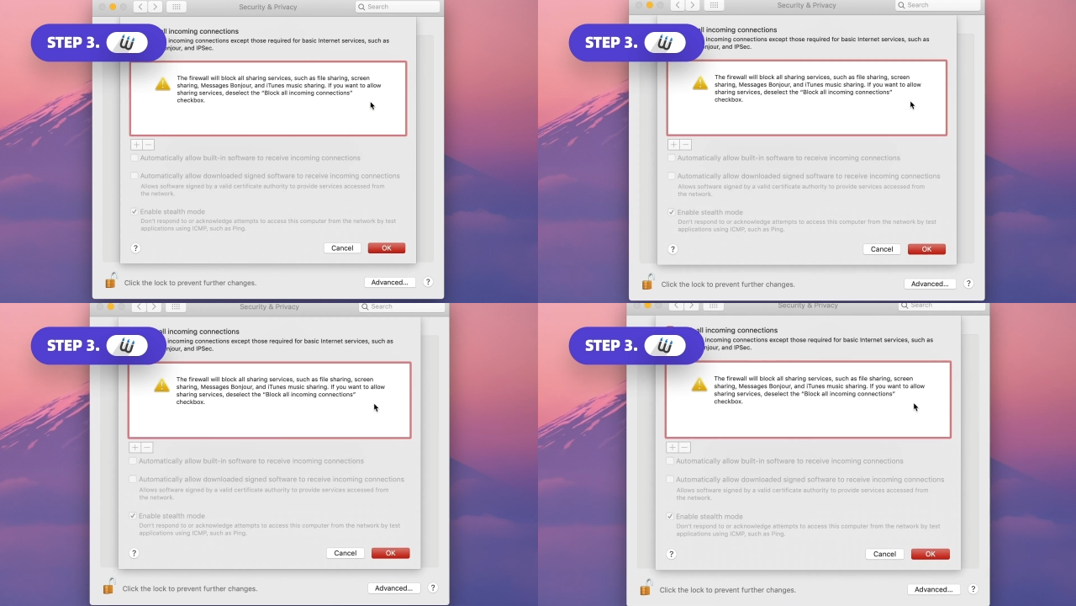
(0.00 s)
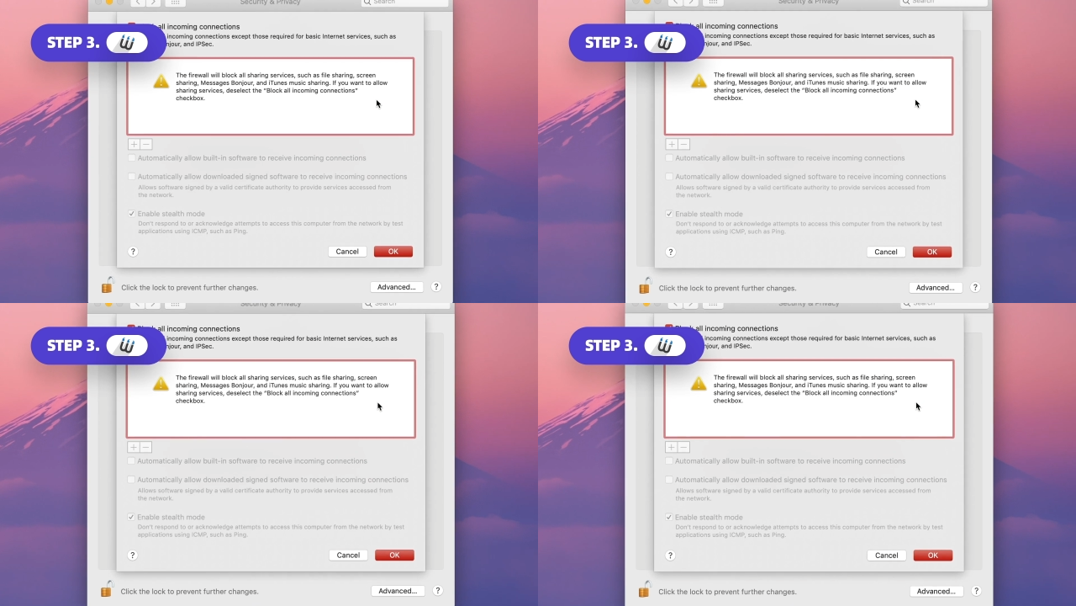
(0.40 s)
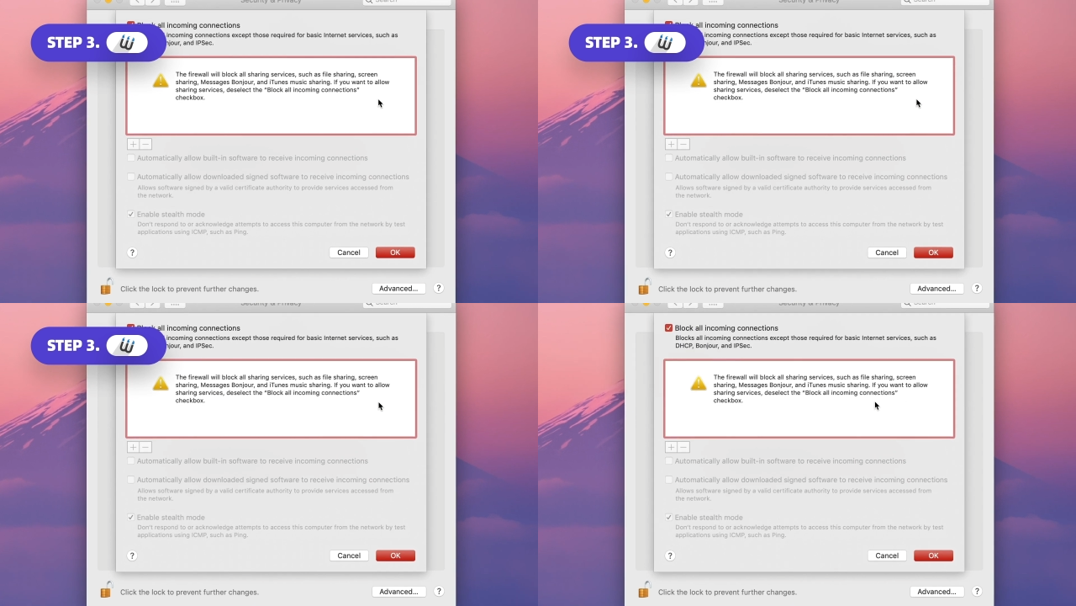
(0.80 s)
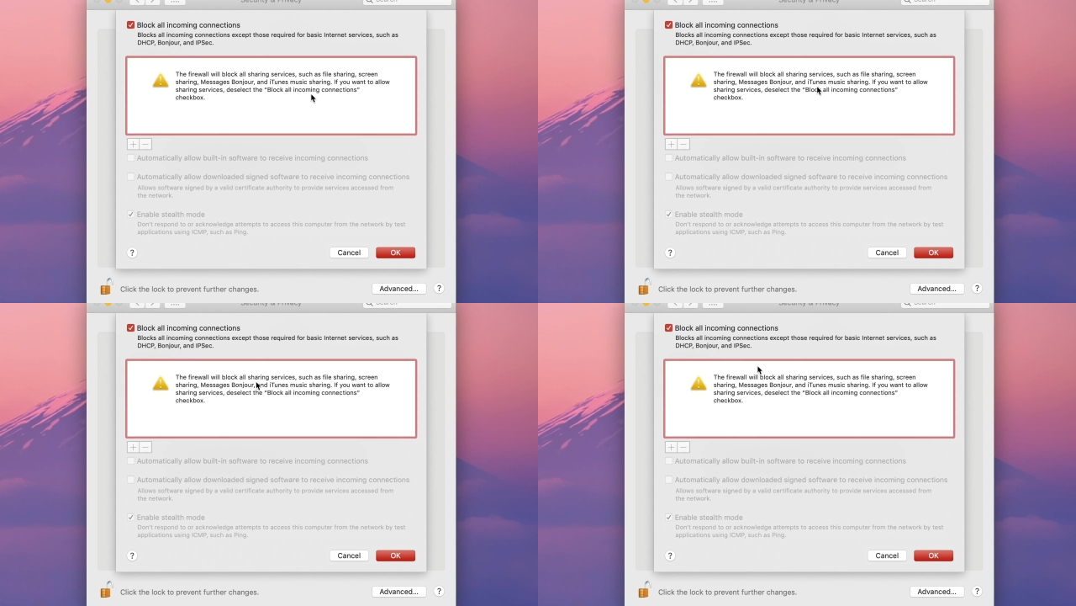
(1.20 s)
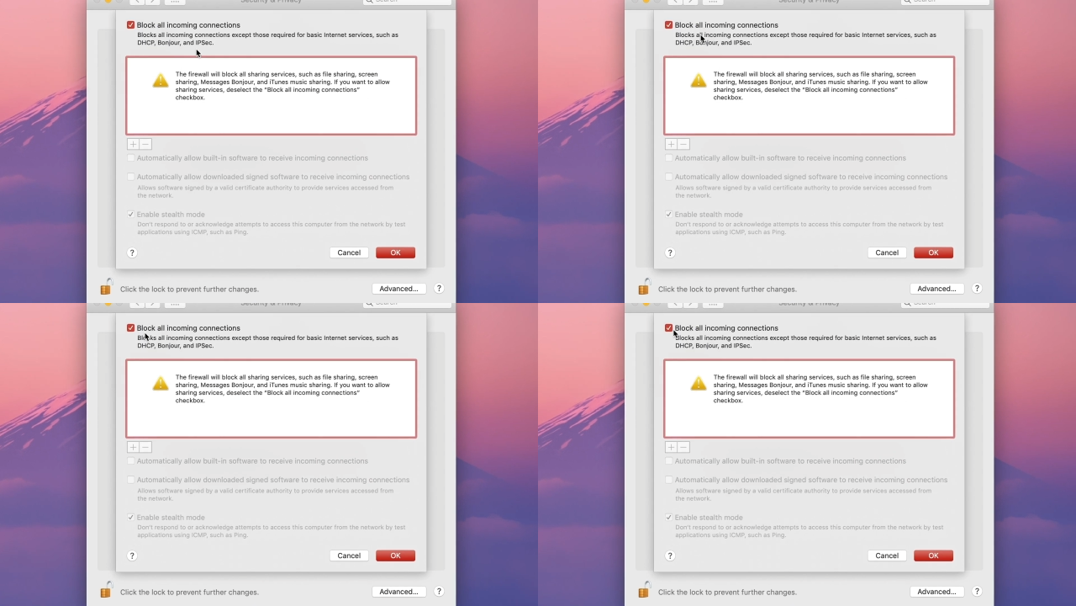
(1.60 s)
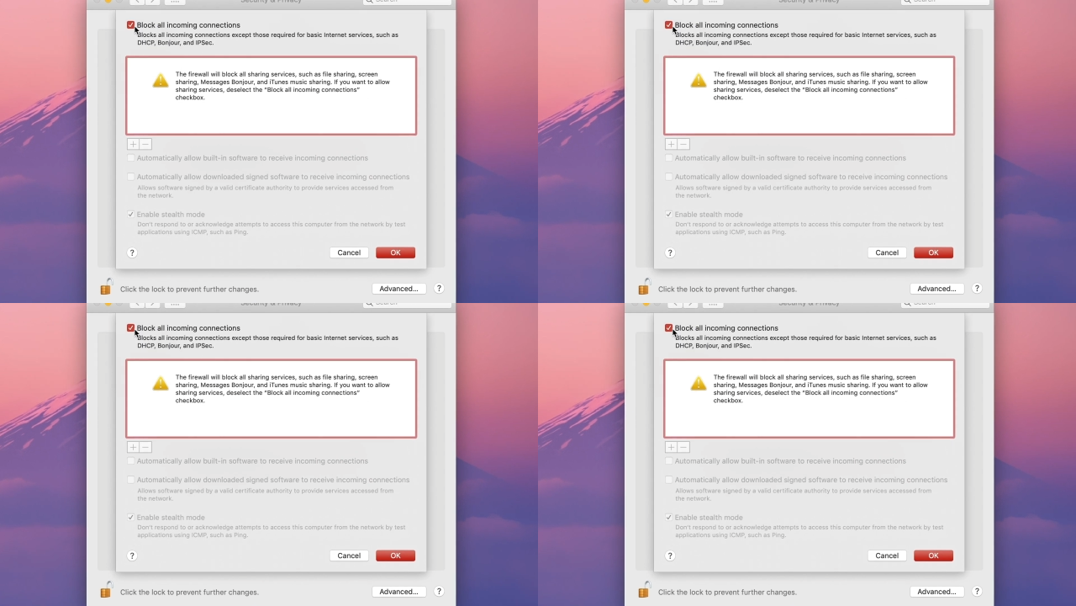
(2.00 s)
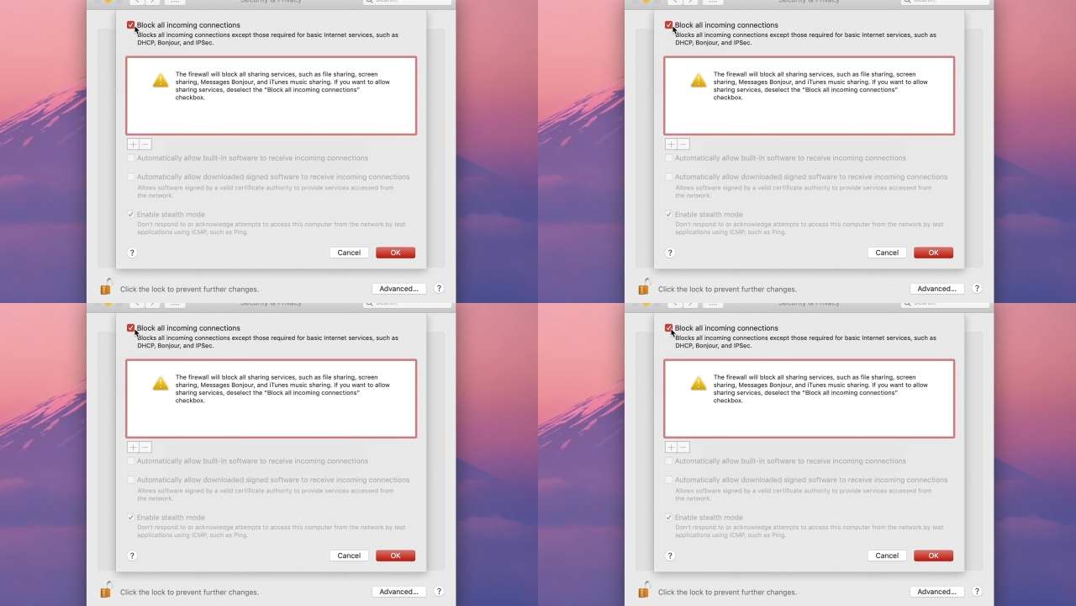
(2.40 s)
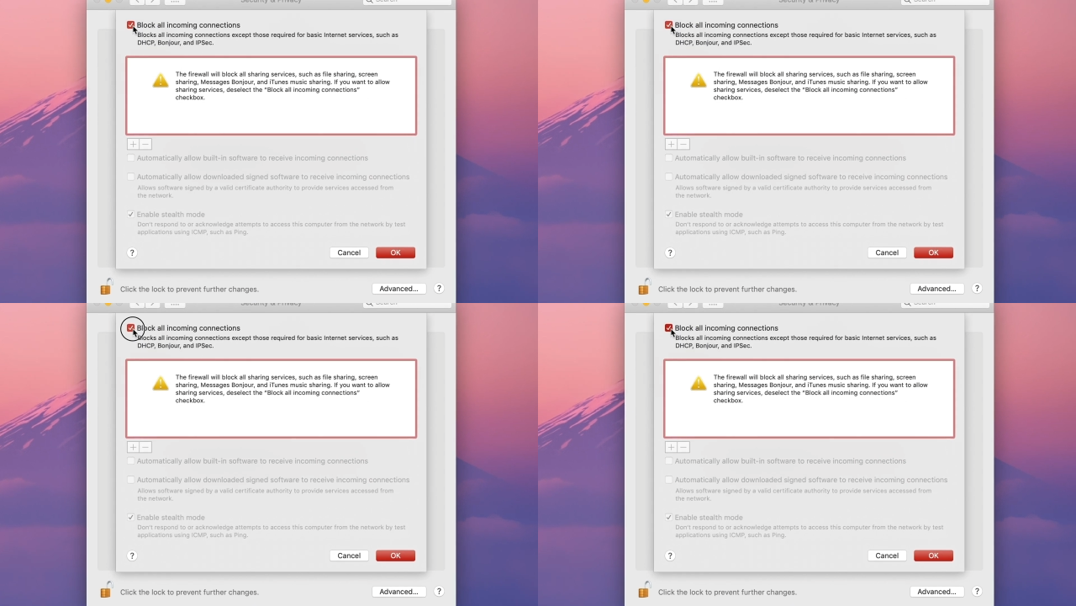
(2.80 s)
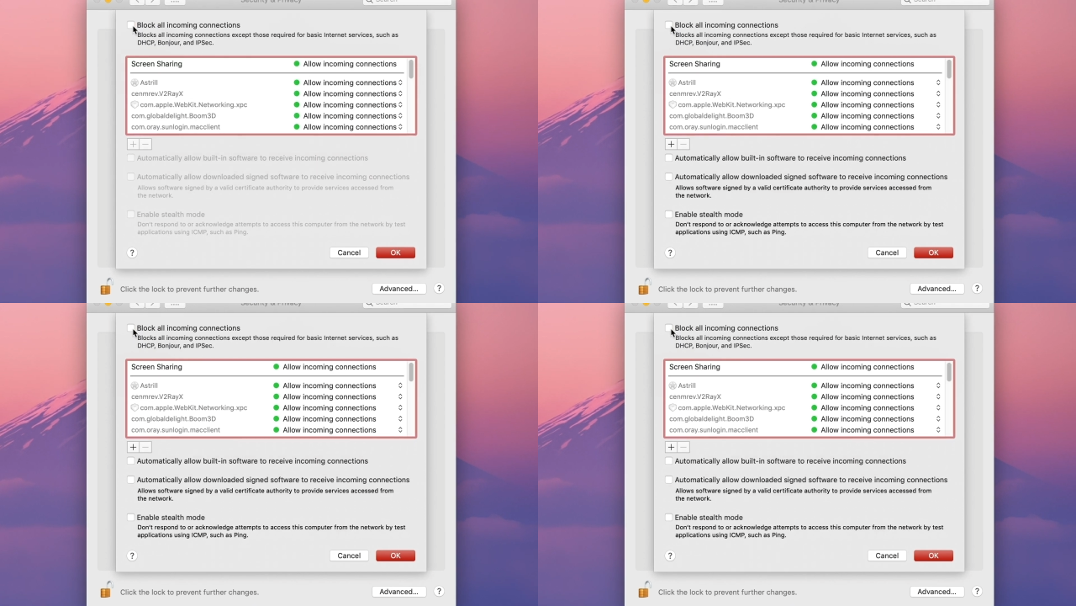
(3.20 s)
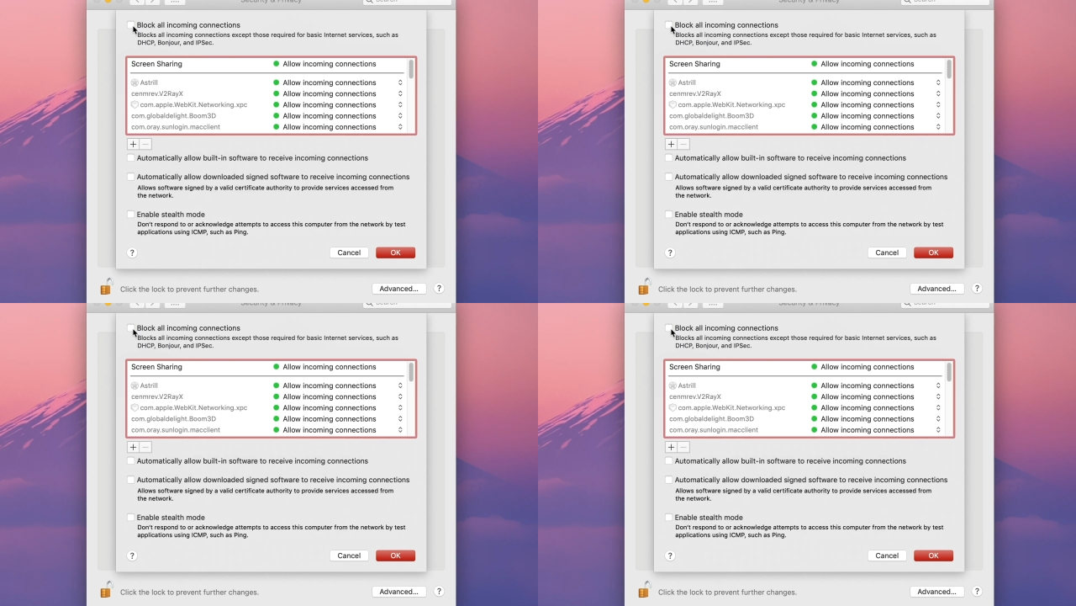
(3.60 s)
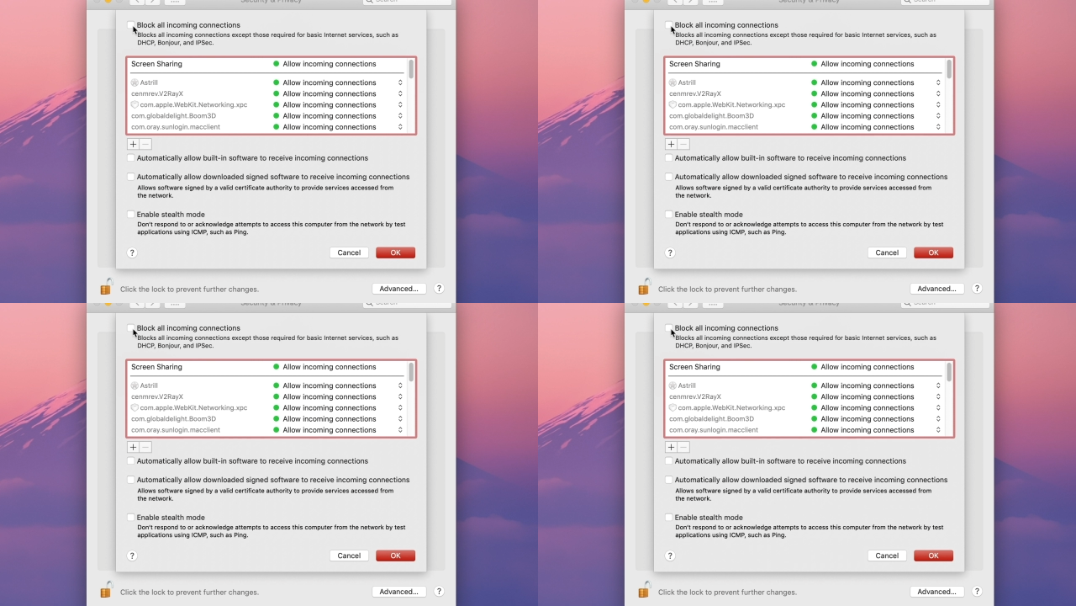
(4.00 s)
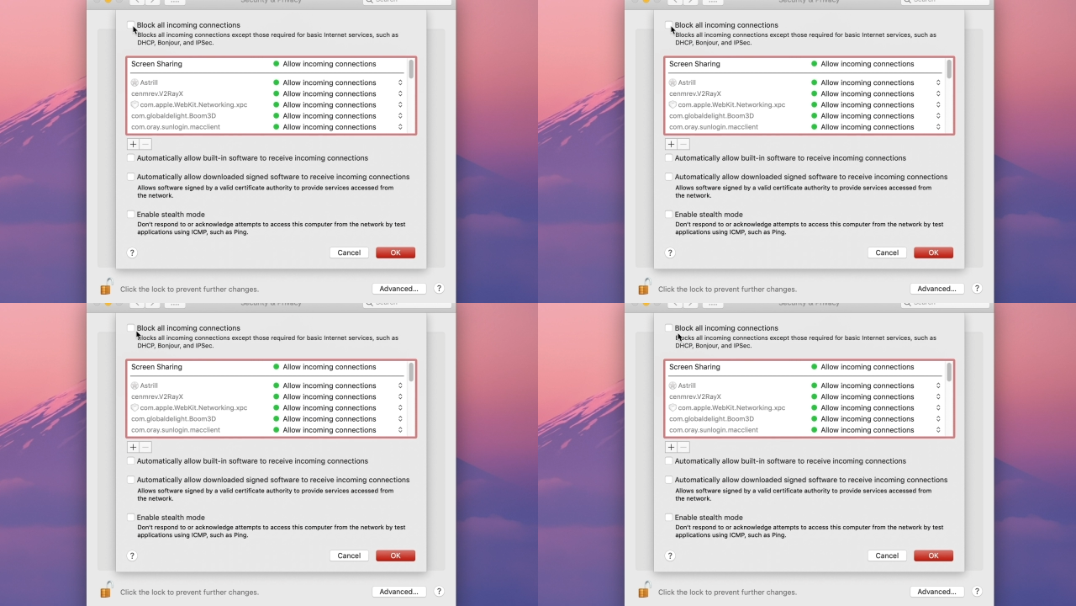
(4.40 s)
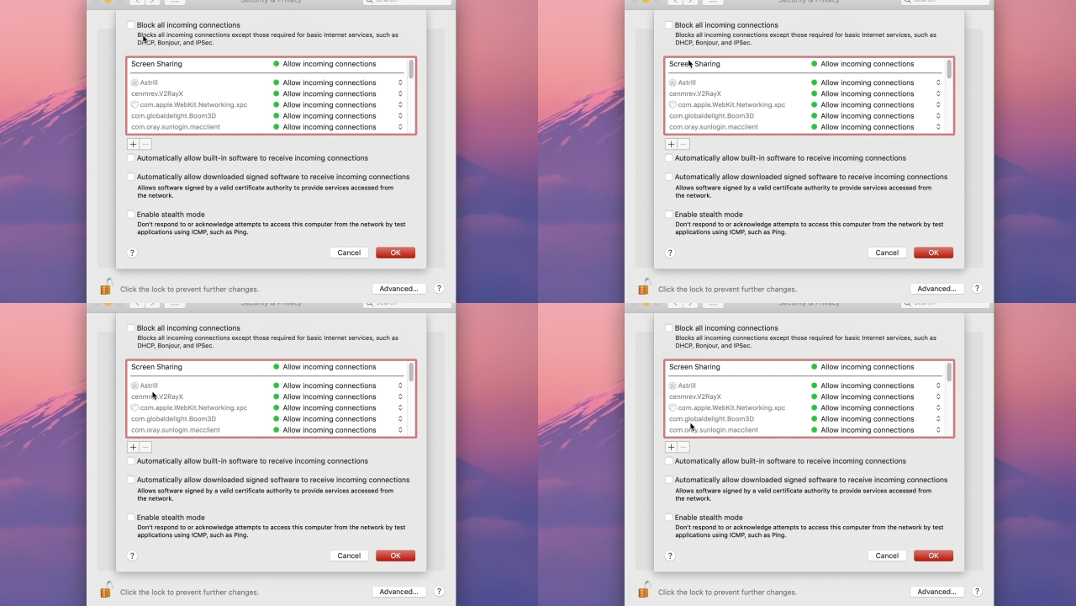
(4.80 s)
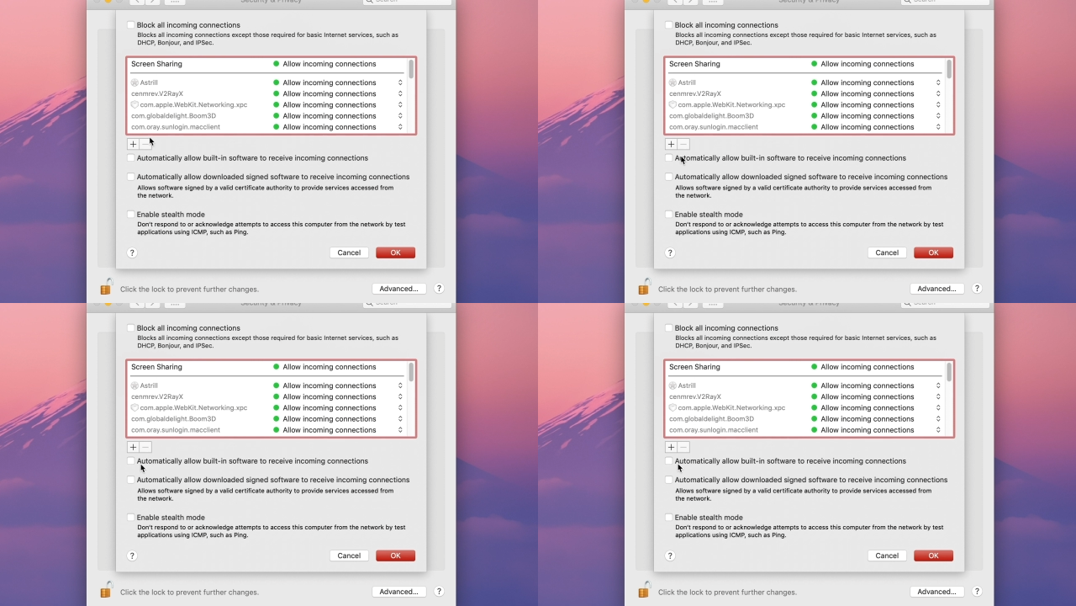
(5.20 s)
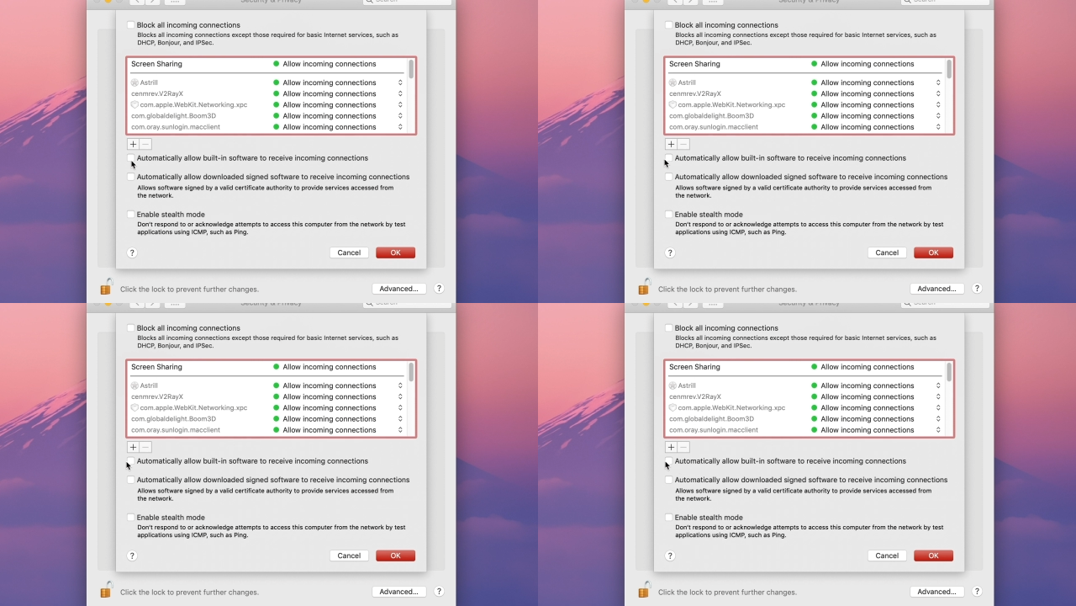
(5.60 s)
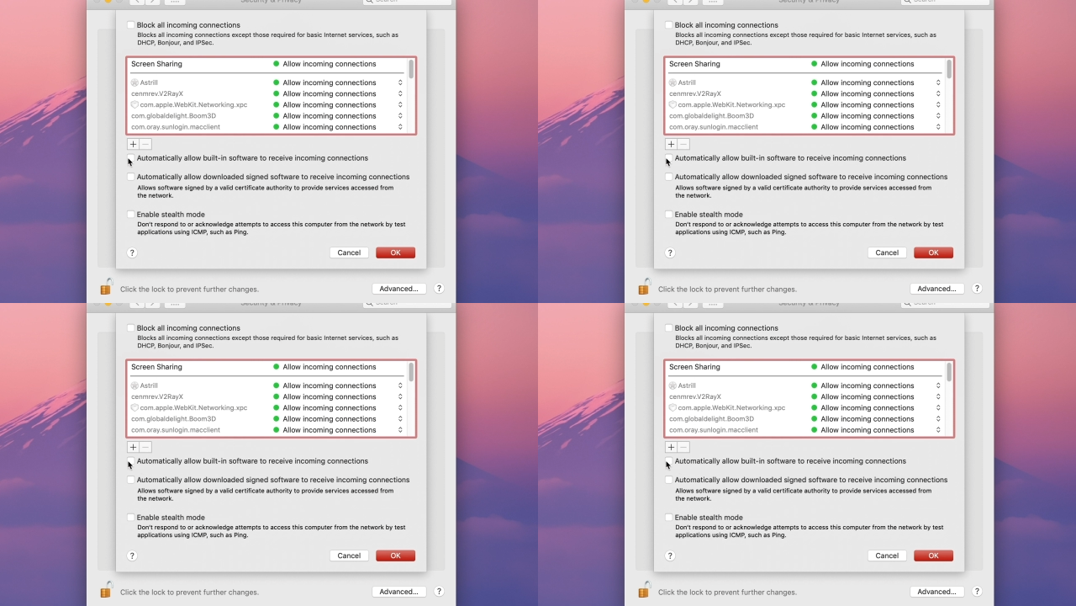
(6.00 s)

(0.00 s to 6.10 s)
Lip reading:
(no speaker visible)